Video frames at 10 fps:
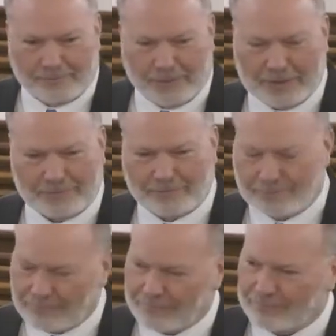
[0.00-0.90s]
But,
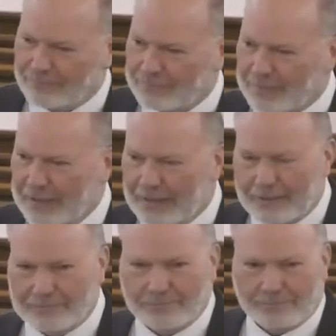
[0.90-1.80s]
man,
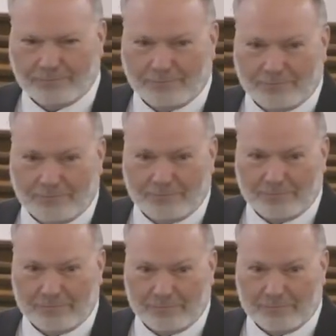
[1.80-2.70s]
I'm,
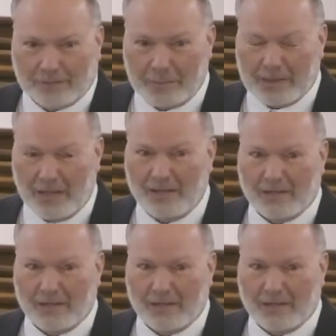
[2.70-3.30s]
I'm beyond